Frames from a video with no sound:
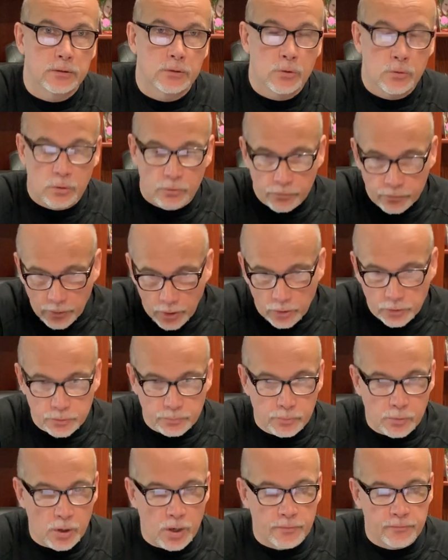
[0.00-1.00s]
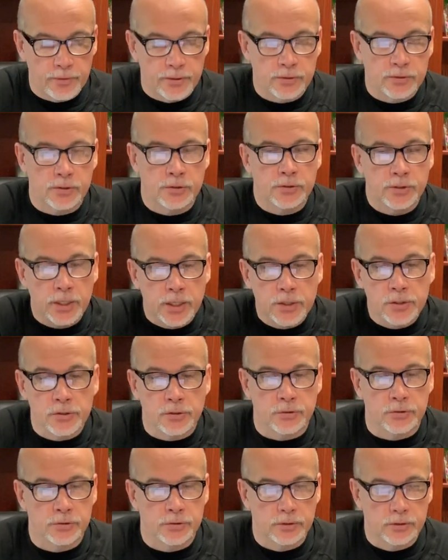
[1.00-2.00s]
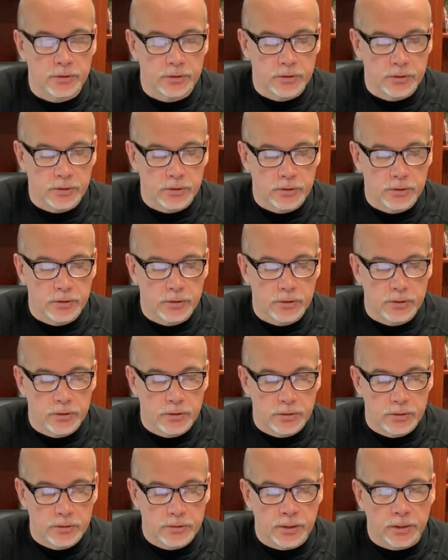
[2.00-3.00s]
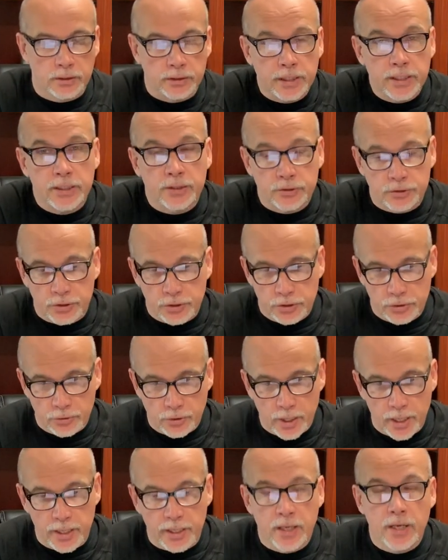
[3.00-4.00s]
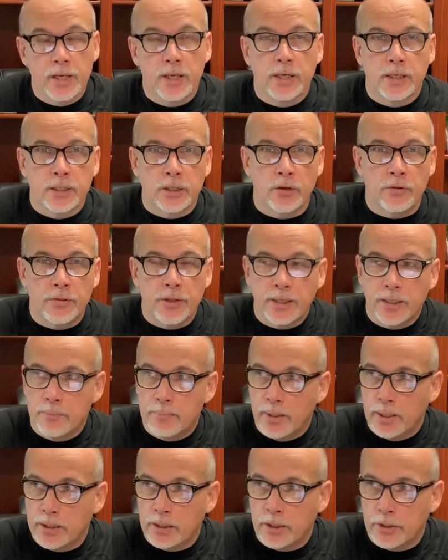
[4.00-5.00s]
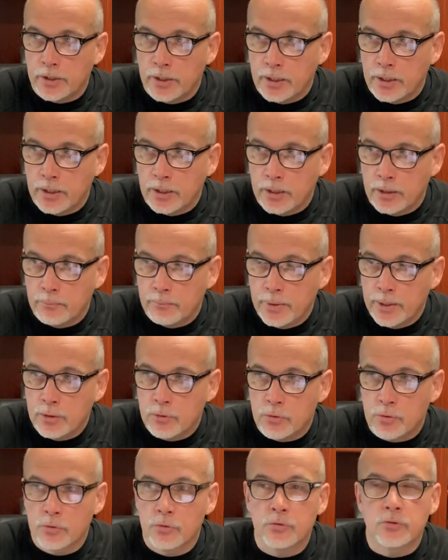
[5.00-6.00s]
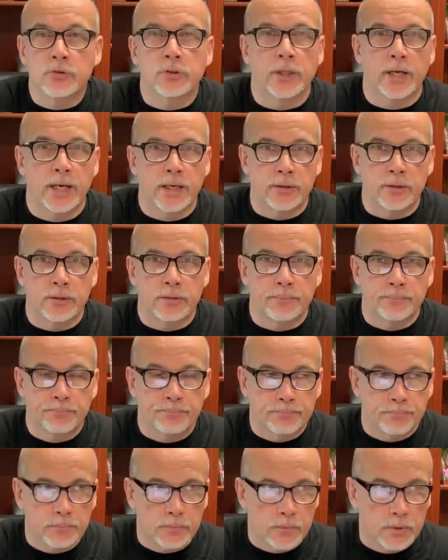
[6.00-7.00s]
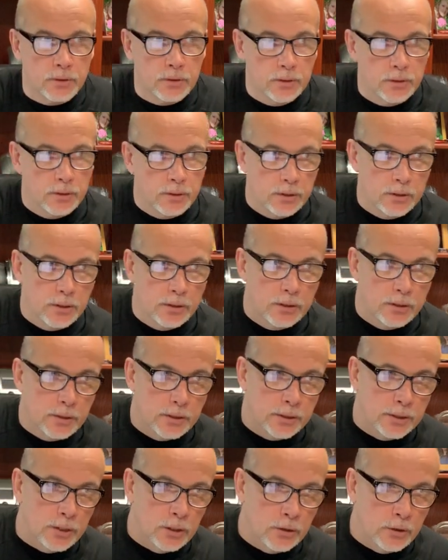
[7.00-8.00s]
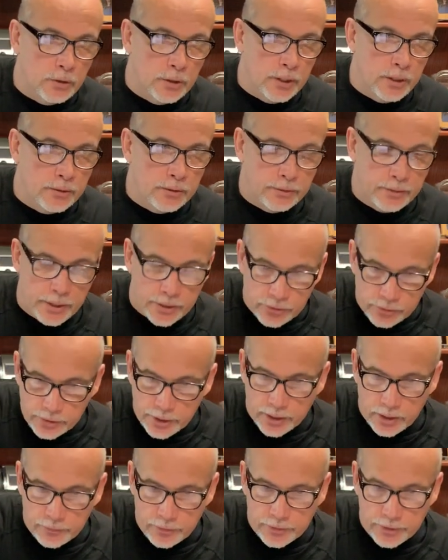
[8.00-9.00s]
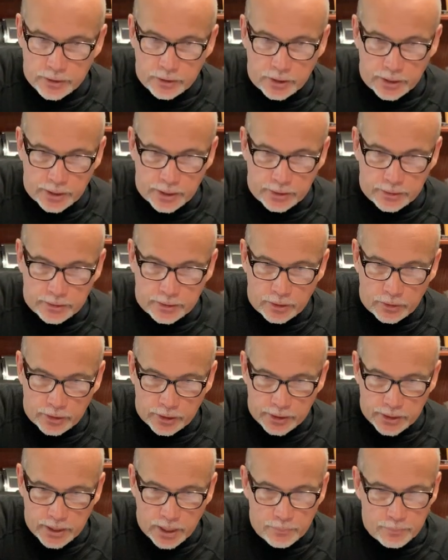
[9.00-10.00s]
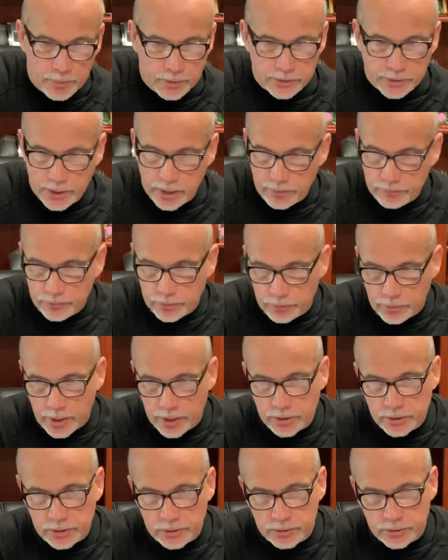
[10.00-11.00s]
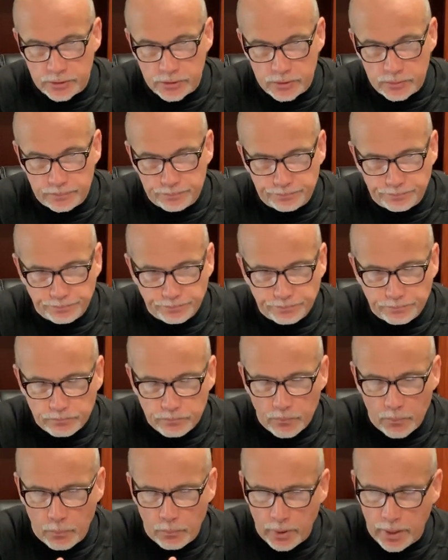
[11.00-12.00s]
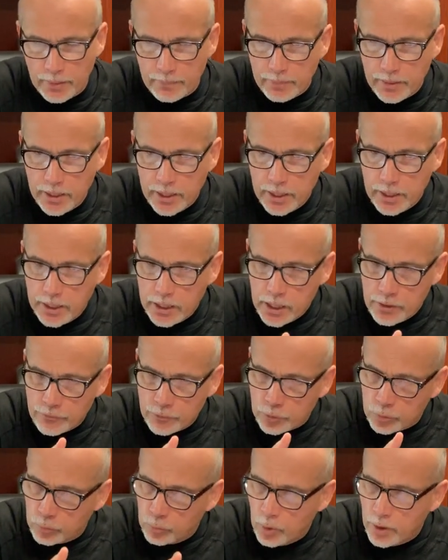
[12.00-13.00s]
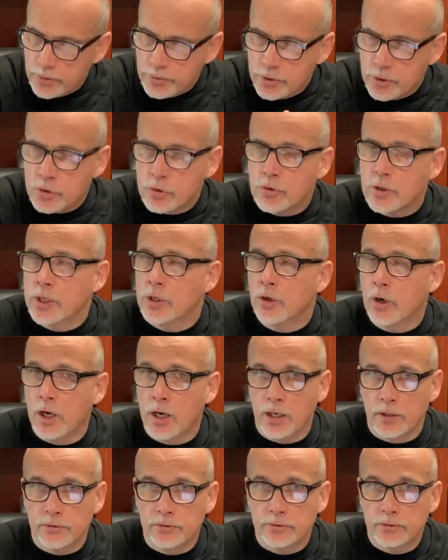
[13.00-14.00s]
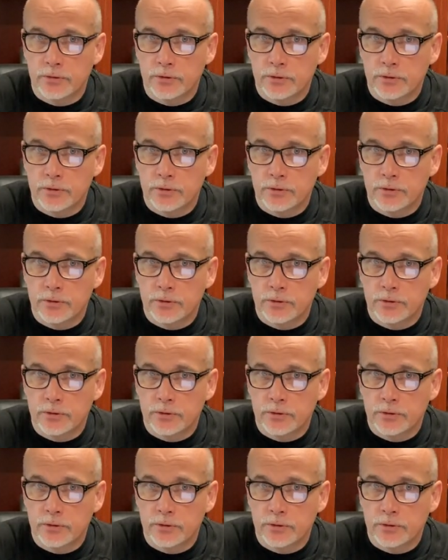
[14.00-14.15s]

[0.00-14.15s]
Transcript: who are false prophets and teachers that lead us astray. You know, think about a big cruise liner, you know, and they set everything on a compass. They have directions. But if they're 1 degree off,